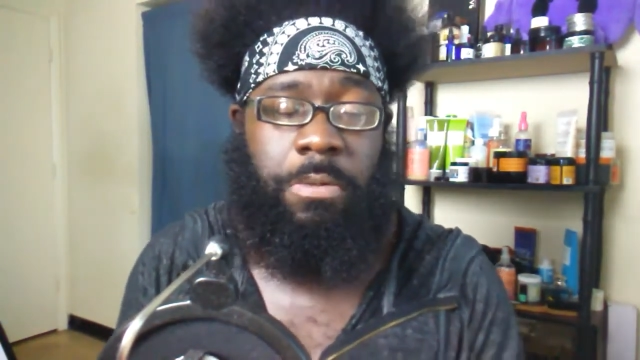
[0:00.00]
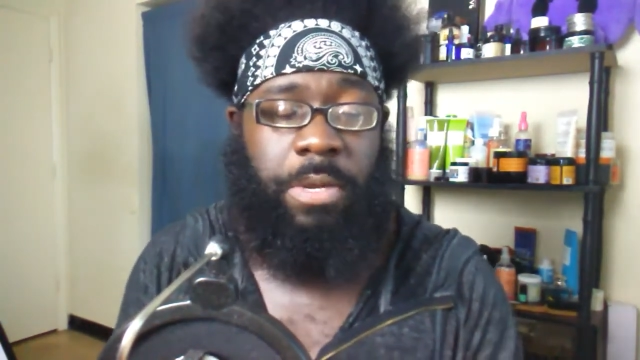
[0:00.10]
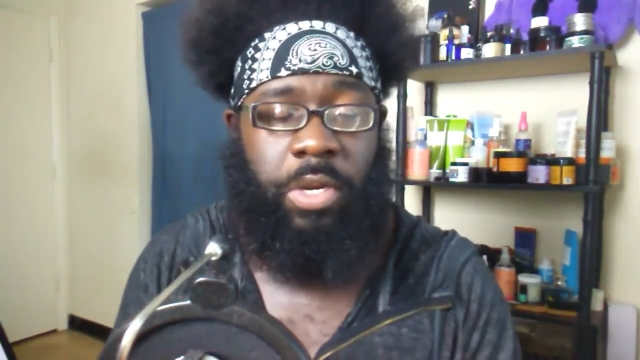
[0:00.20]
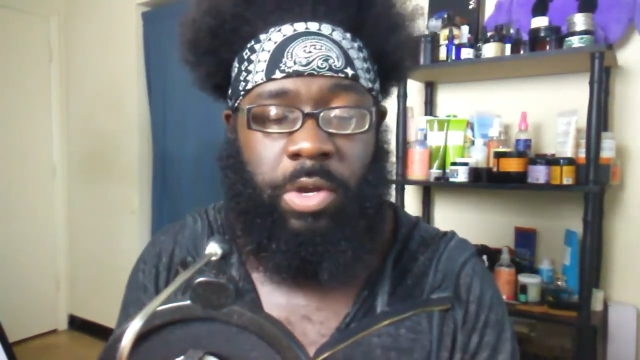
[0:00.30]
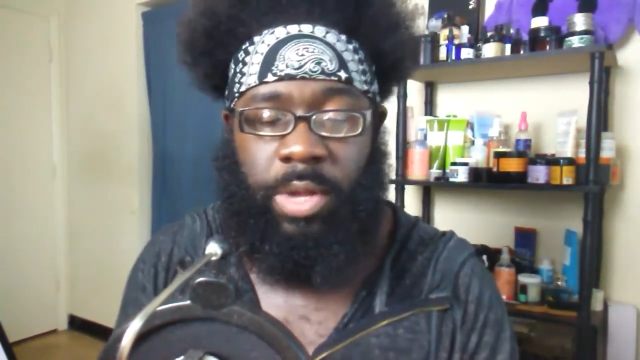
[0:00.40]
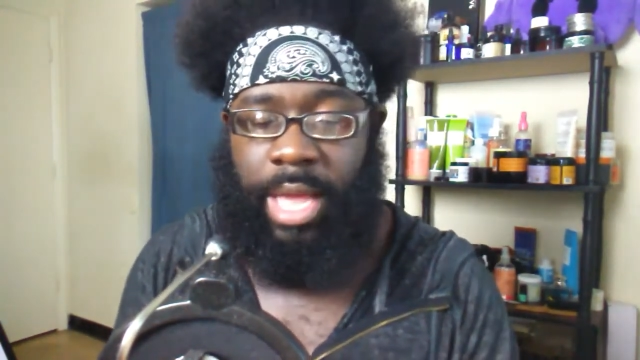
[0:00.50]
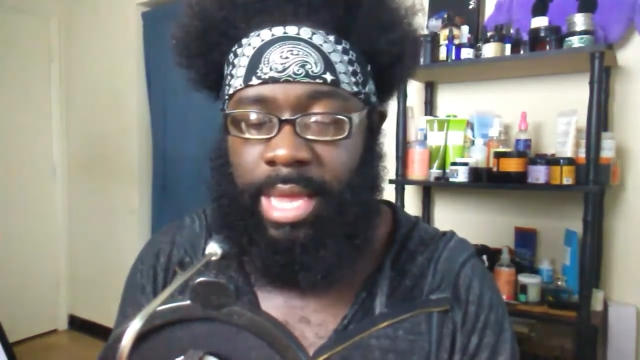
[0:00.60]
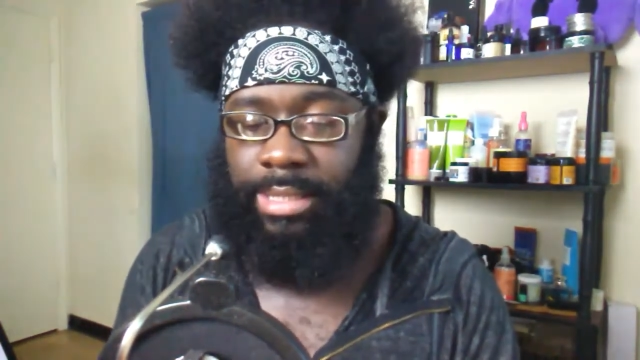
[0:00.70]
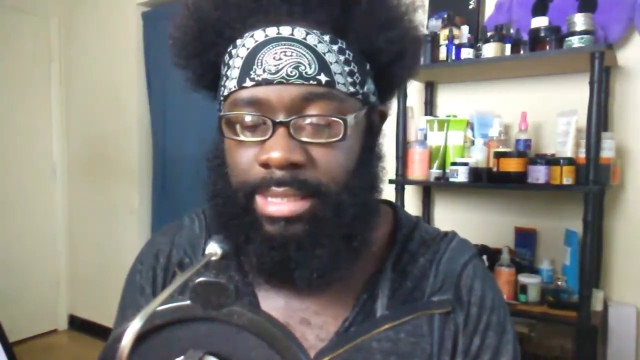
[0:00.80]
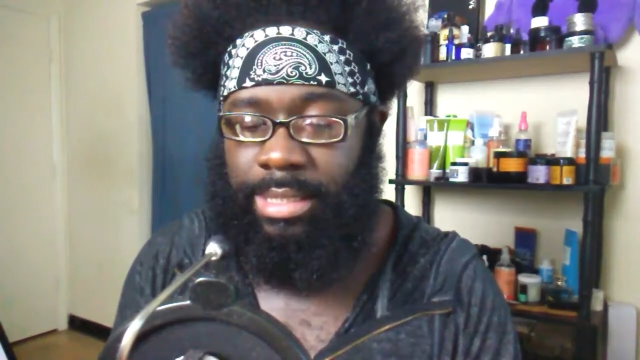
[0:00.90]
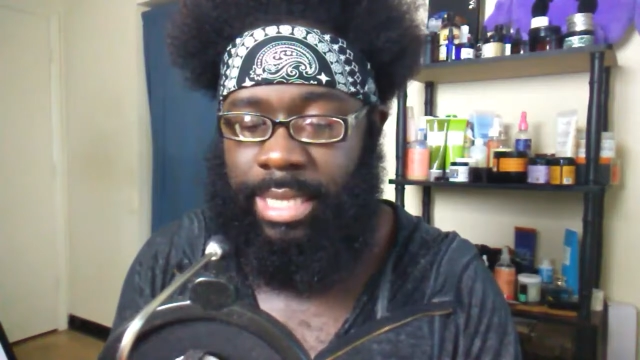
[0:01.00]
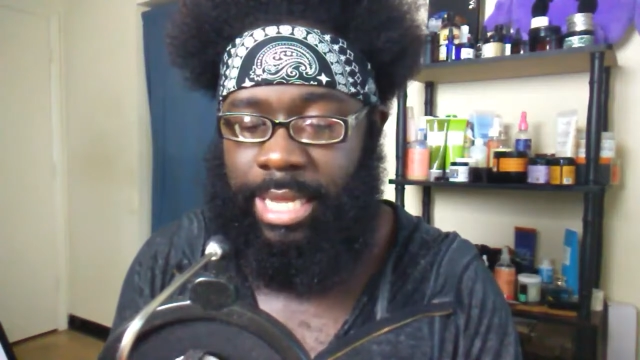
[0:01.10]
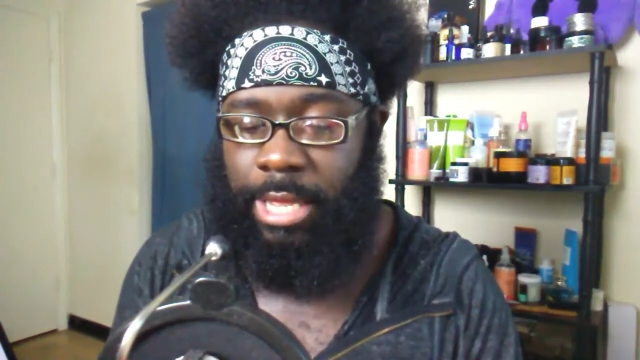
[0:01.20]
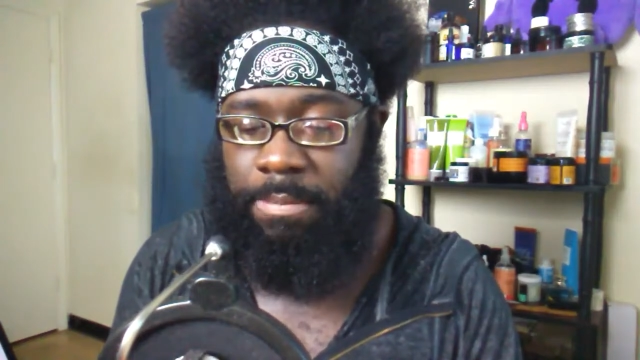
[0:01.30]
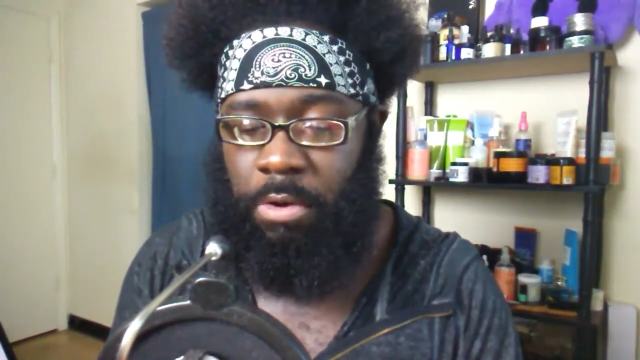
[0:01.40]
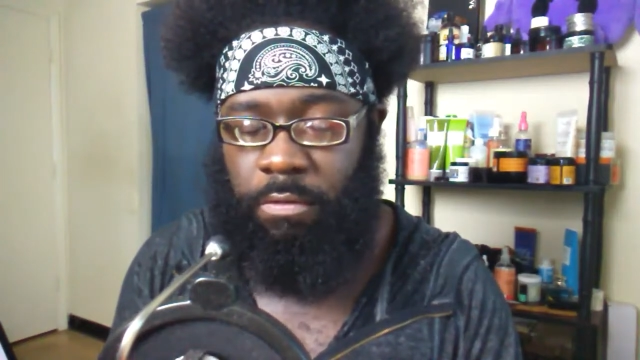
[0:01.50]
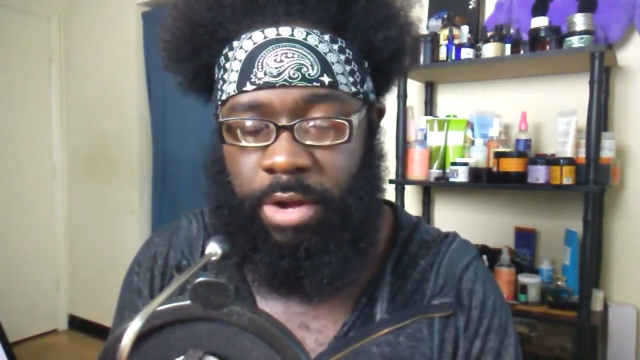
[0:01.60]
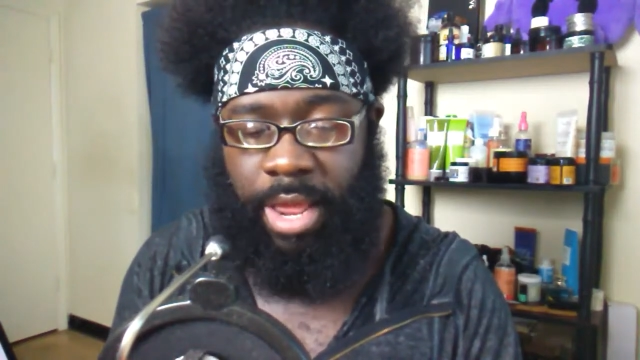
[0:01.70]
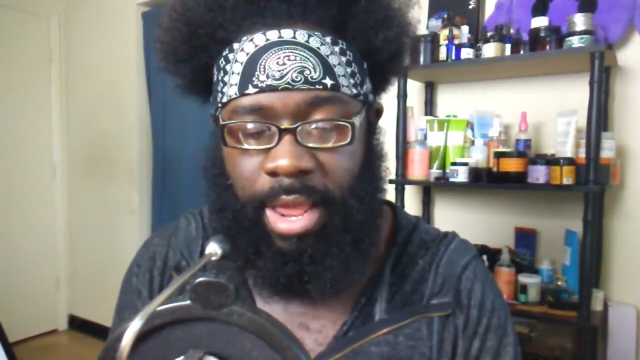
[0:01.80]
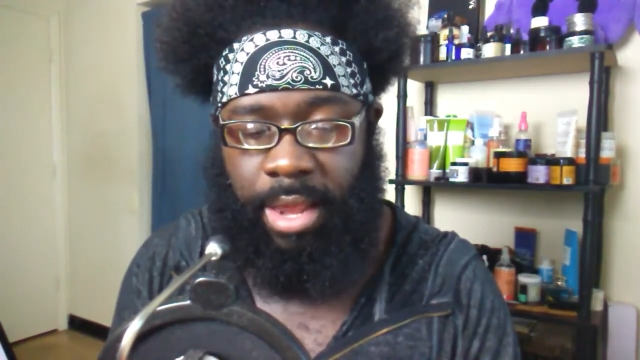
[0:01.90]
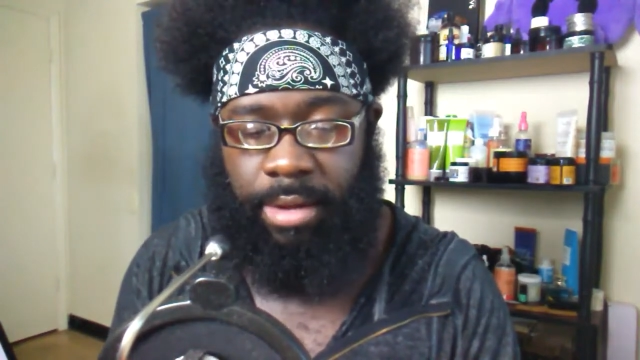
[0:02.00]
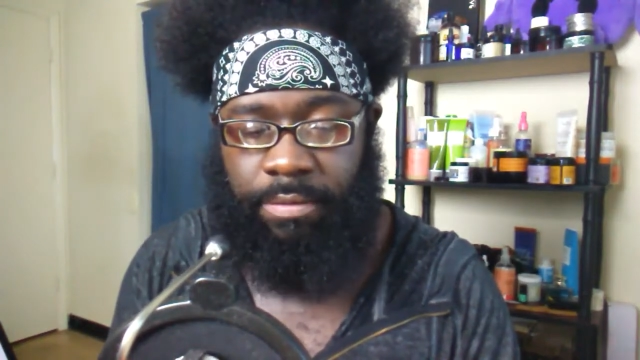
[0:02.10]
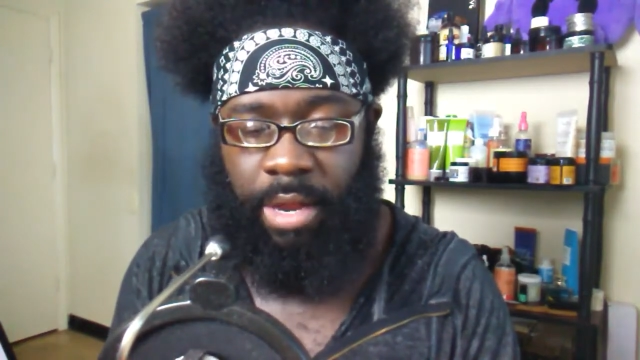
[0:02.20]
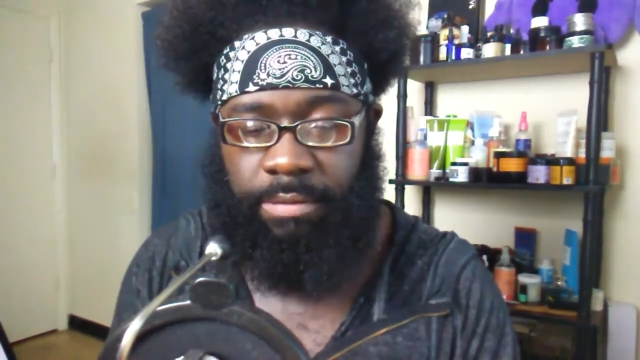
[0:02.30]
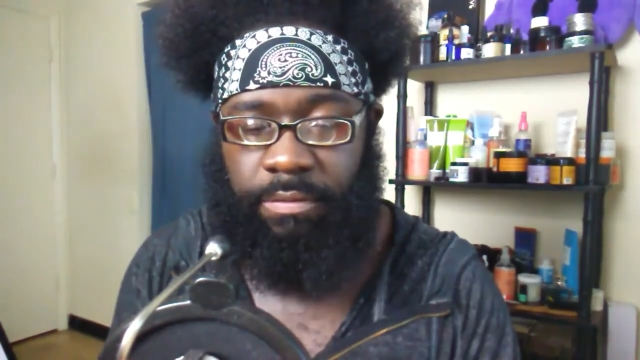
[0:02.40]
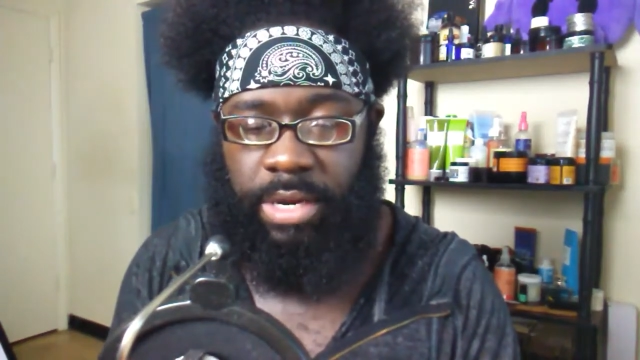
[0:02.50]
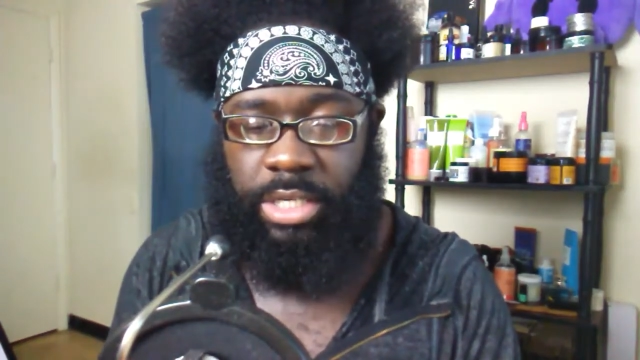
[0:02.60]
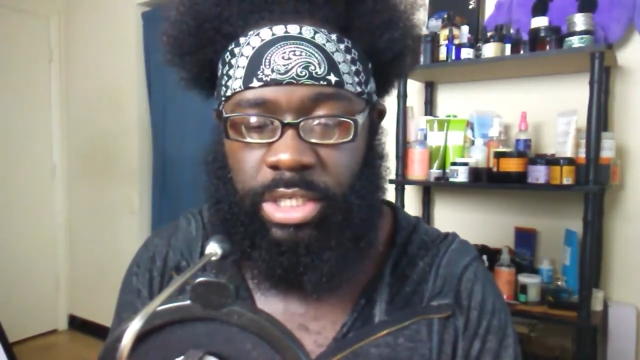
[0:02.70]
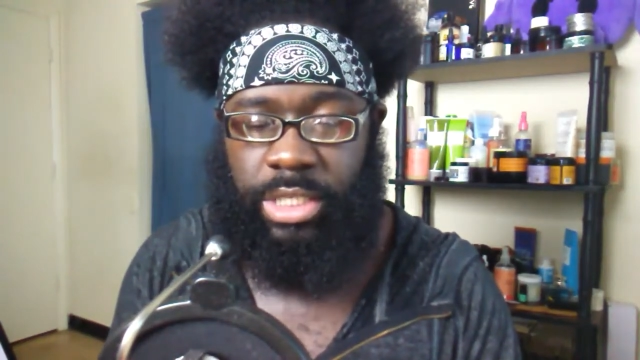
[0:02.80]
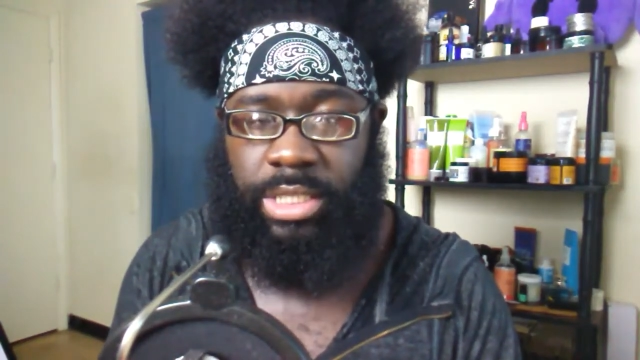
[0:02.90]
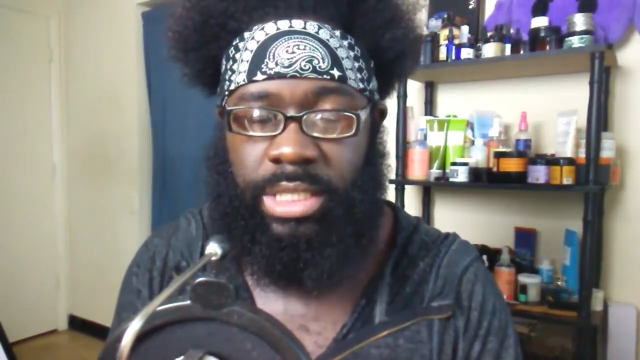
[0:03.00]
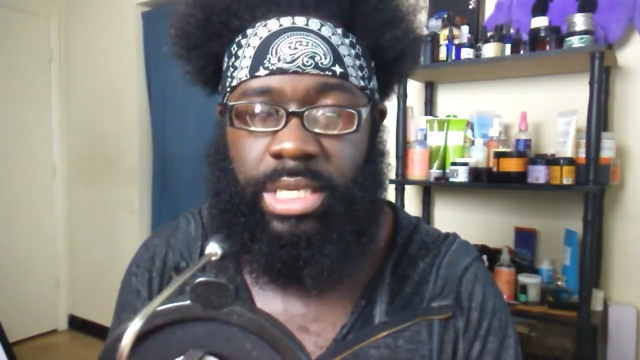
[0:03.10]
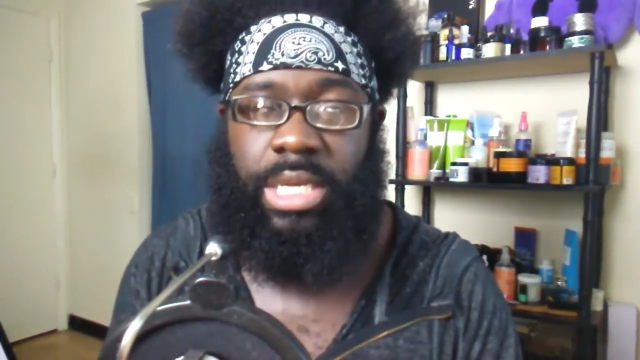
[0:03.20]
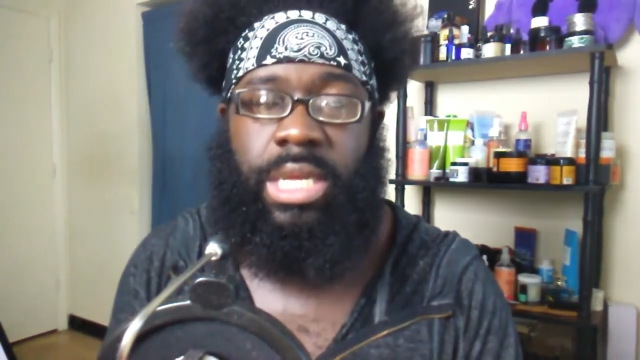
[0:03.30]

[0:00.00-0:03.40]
But anyway, you guys, they kept me overnight for observation,